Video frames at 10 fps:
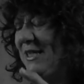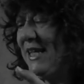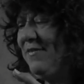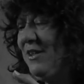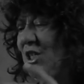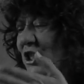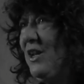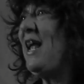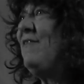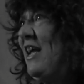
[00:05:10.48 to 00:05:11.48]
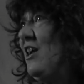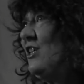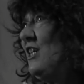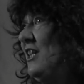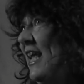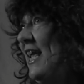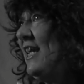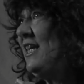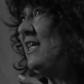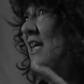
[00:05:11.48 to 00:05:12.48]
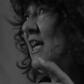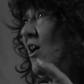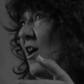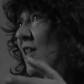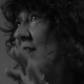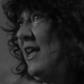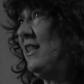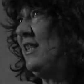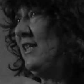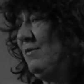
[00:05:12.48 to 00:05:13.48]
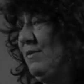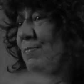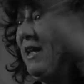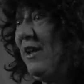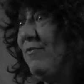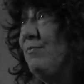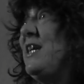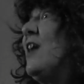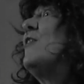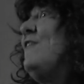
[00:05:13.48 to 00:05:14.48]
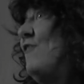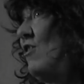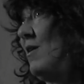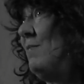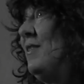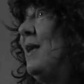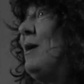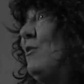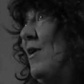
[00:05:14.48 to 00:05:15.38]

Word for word: was given two and a half acres of land, on like this big dairy farm that my